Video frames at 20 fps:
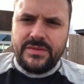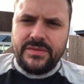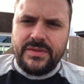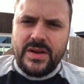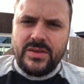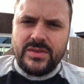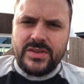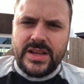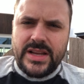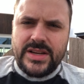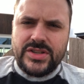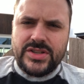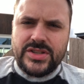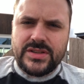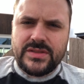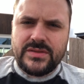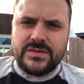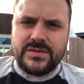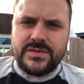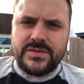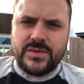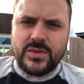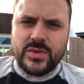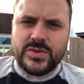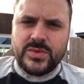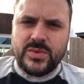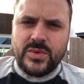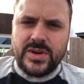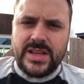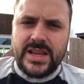a foundation for
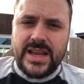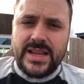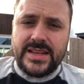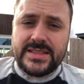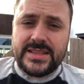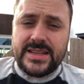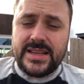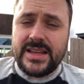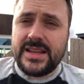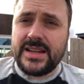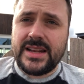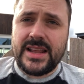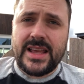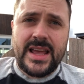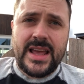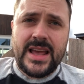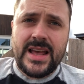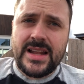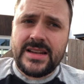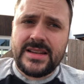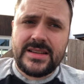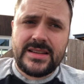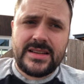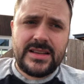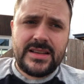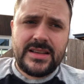2018. And